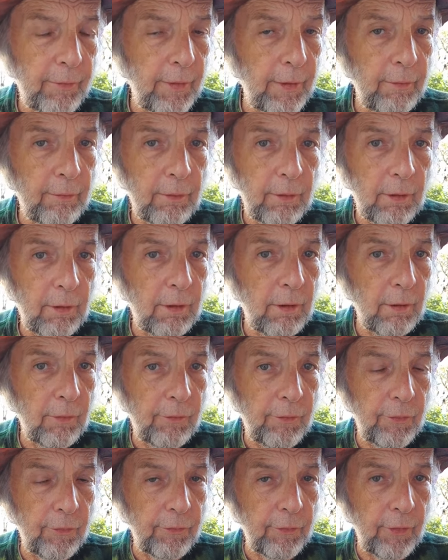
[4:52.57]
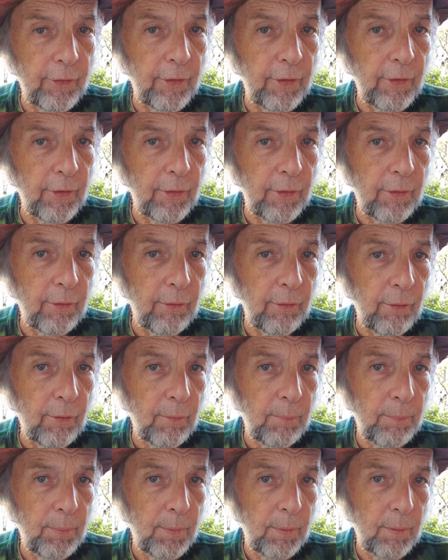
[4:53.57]
They were all just gone on
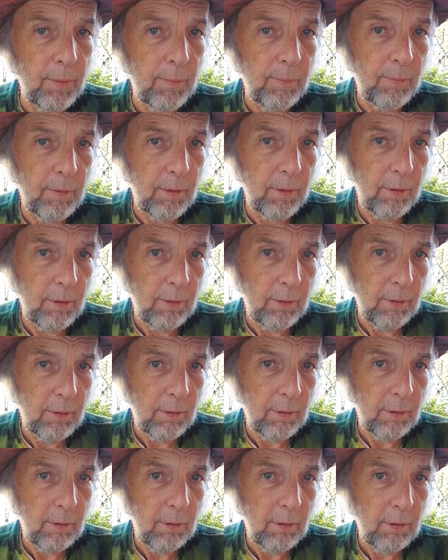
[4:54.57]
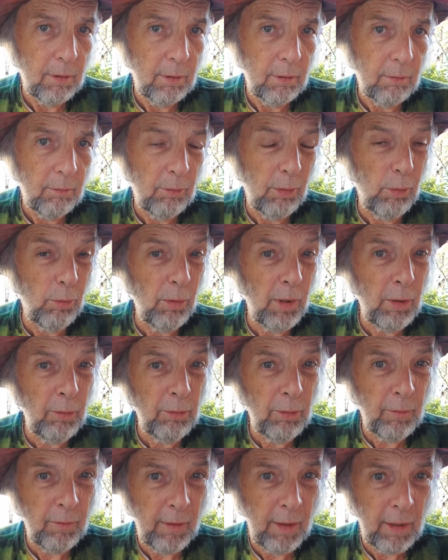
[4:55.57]
opium. Well, what
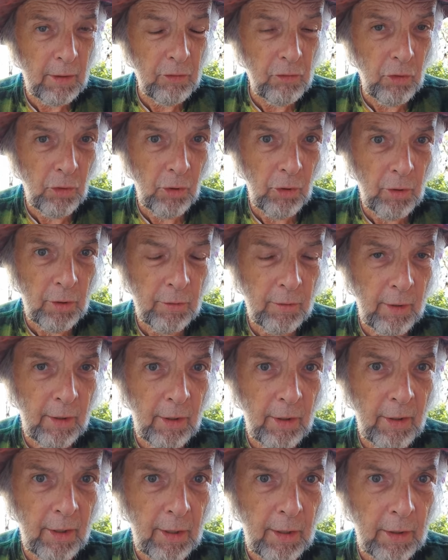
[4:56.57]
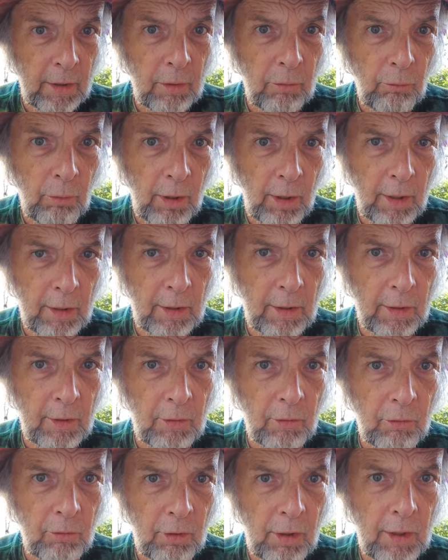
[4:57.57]
were they doing there anyway
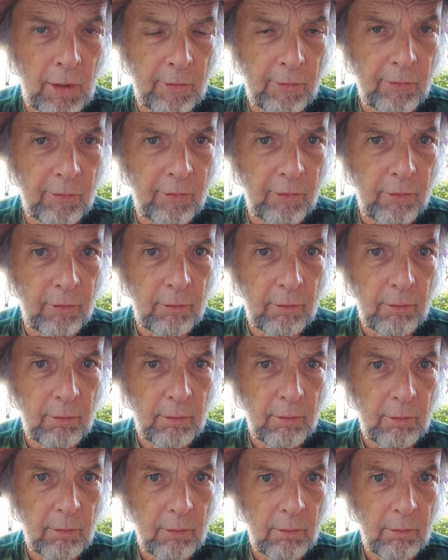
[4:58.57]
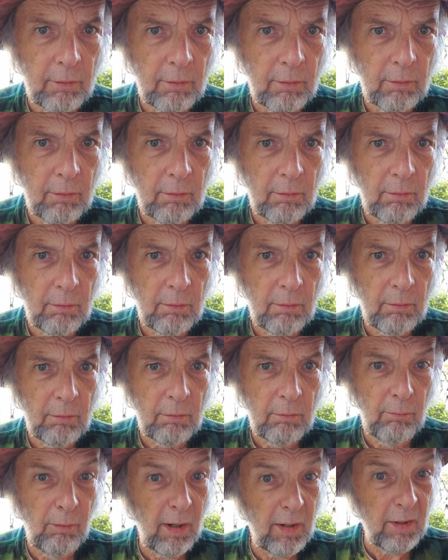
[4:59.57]
in Greece?
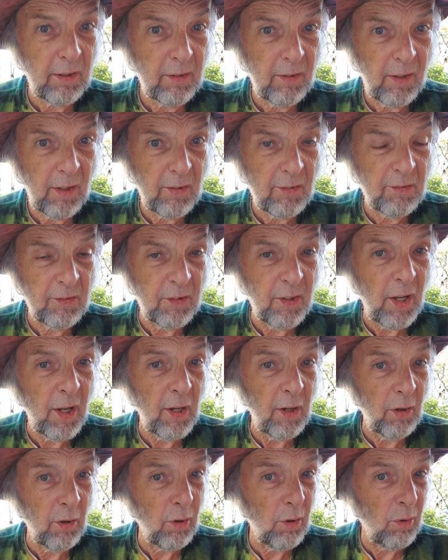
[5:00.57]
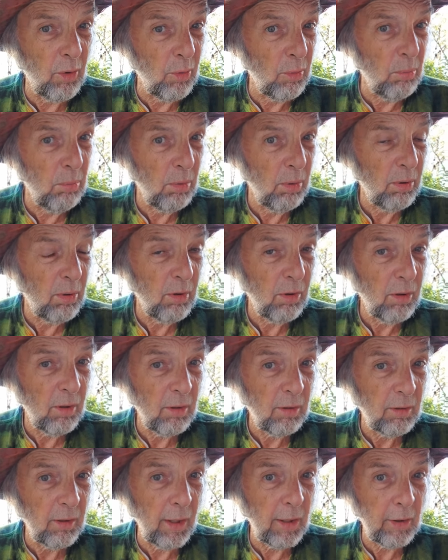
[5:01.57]
Why didn't they stay home
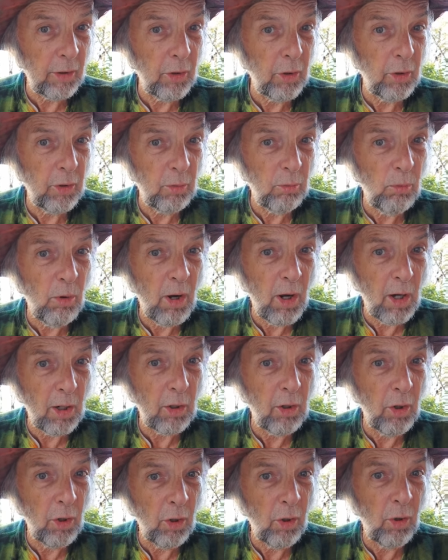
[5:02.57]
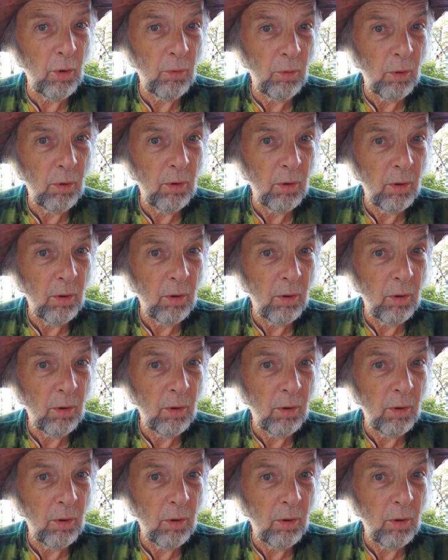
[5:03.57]
like good Wang Ho?